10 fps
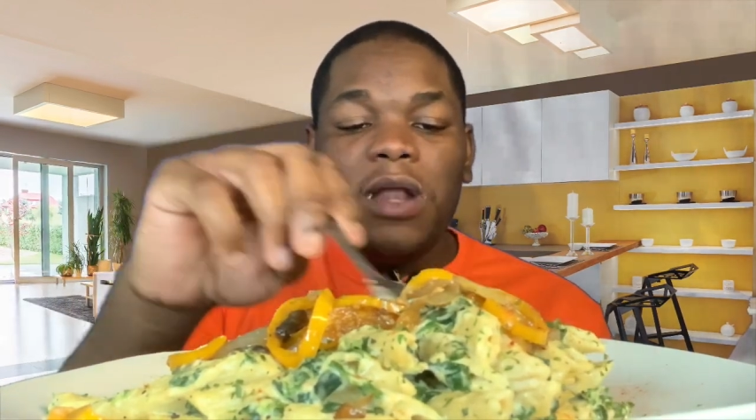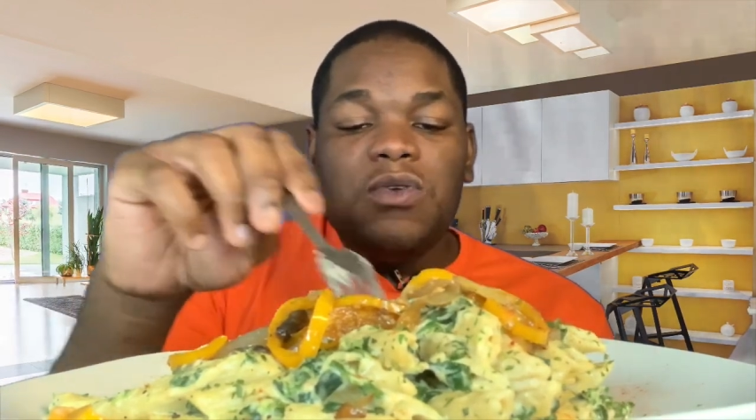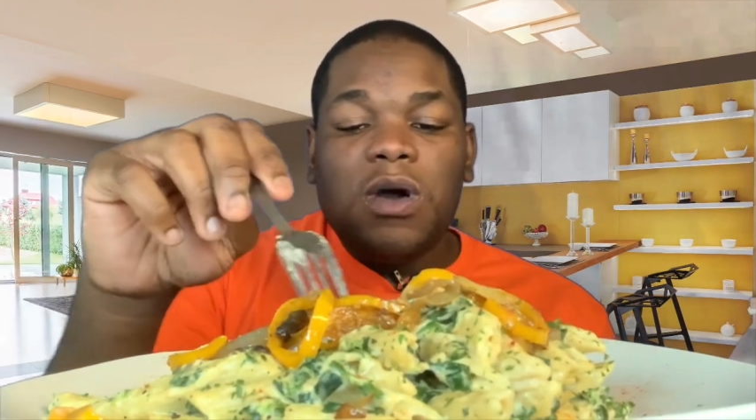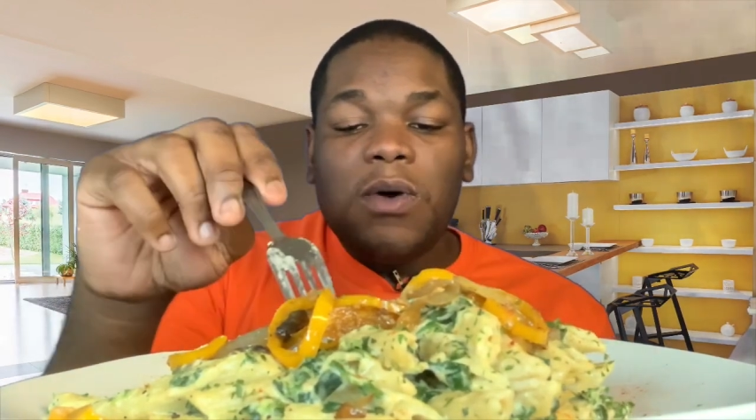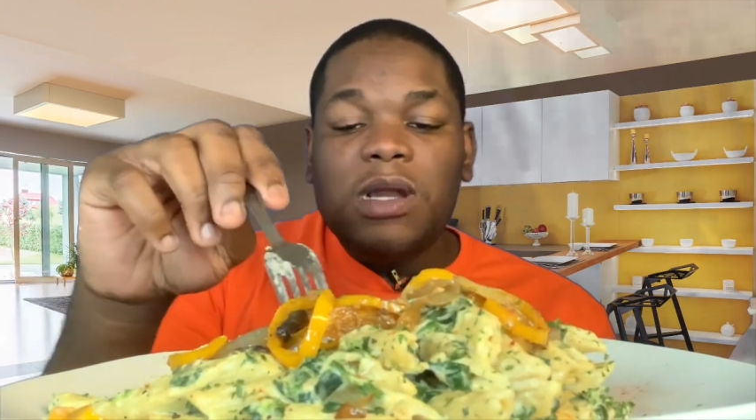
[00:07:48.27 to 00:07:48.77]

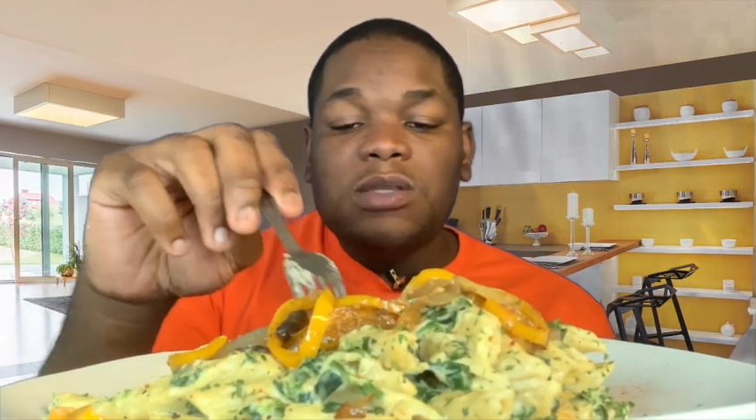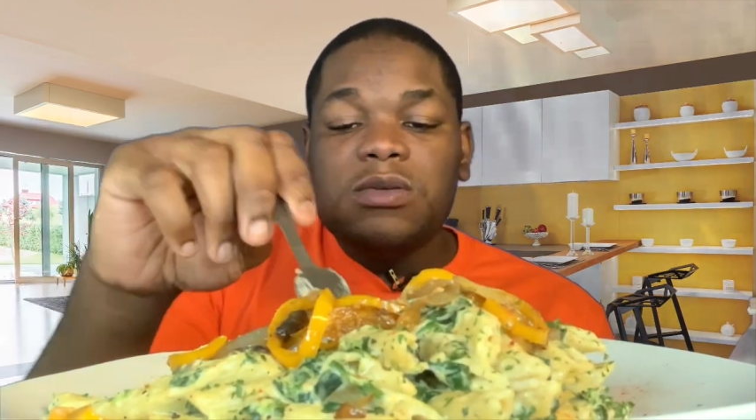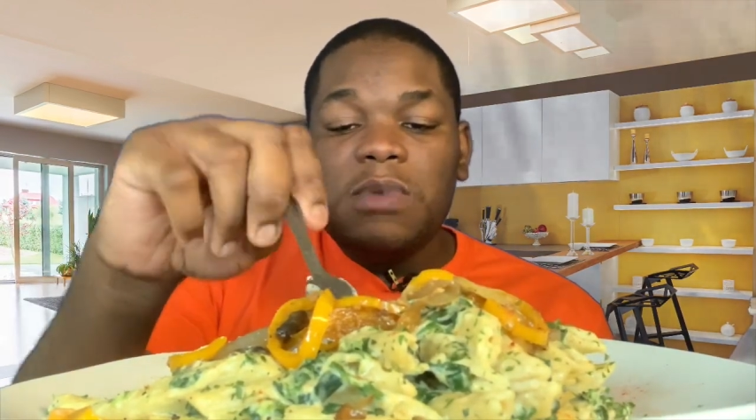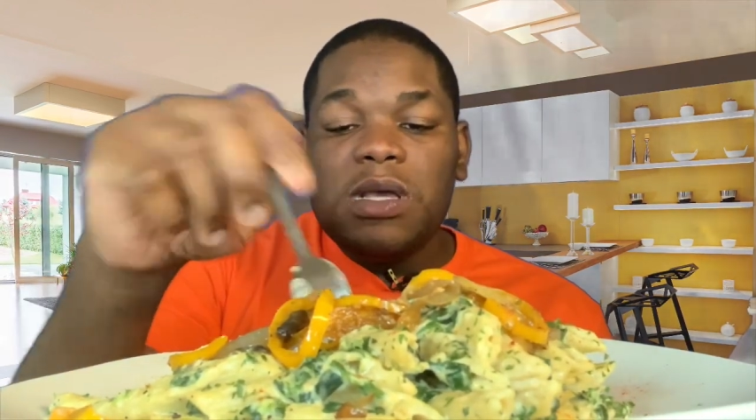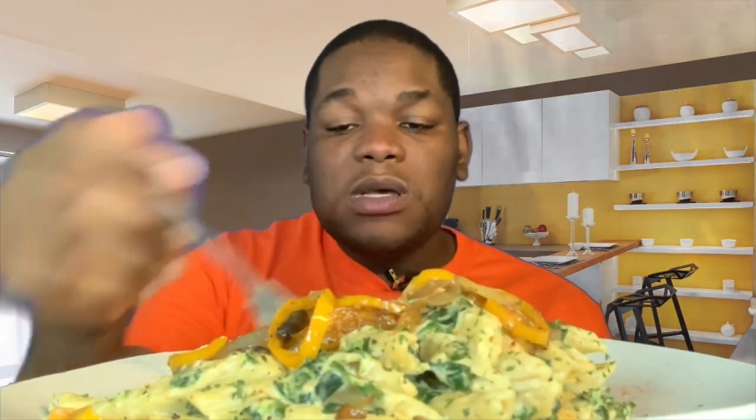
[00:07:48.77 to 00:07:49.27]
knew I wanted
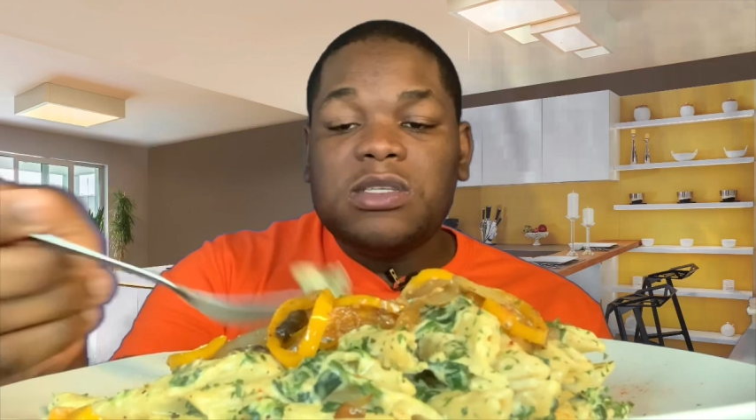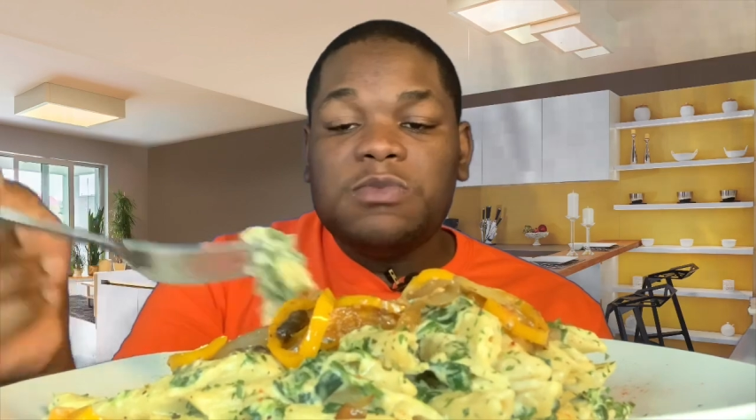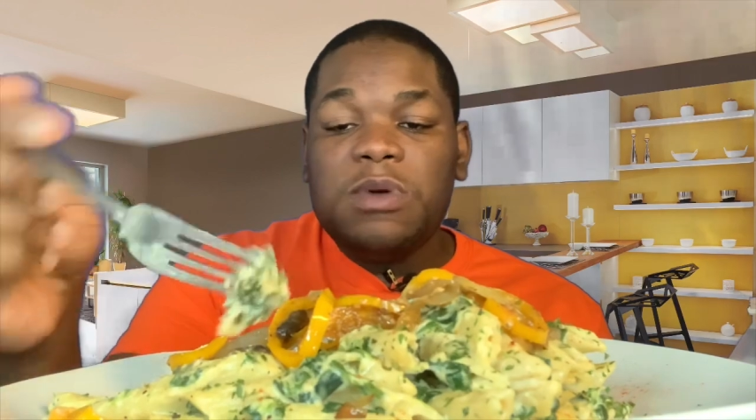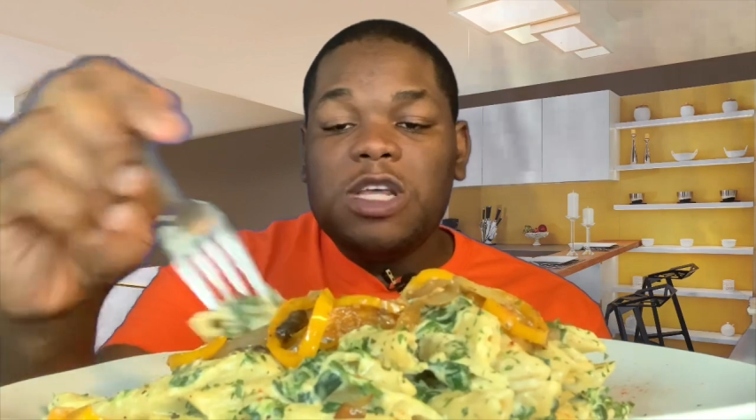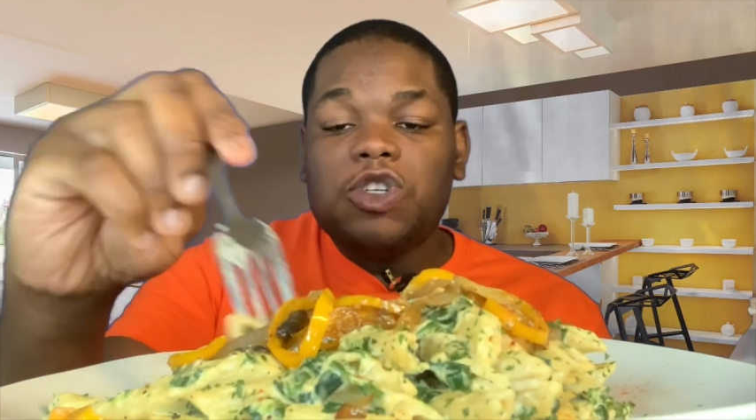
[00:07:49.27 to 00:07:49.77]
to make a
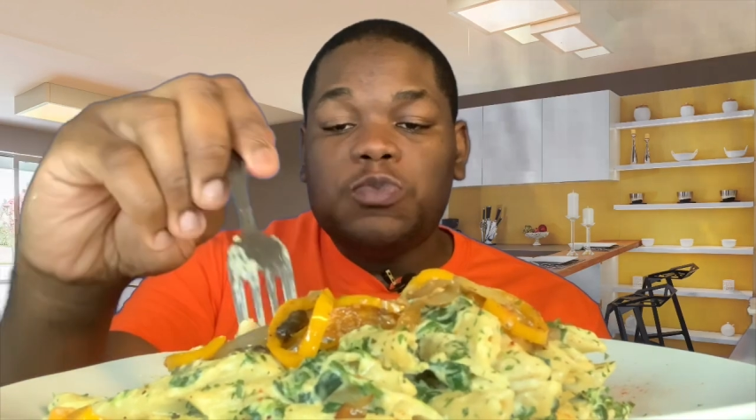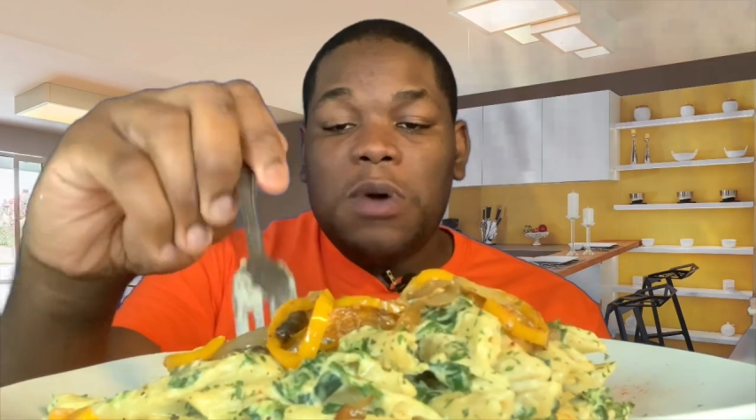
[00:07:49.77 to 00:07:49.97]
spinach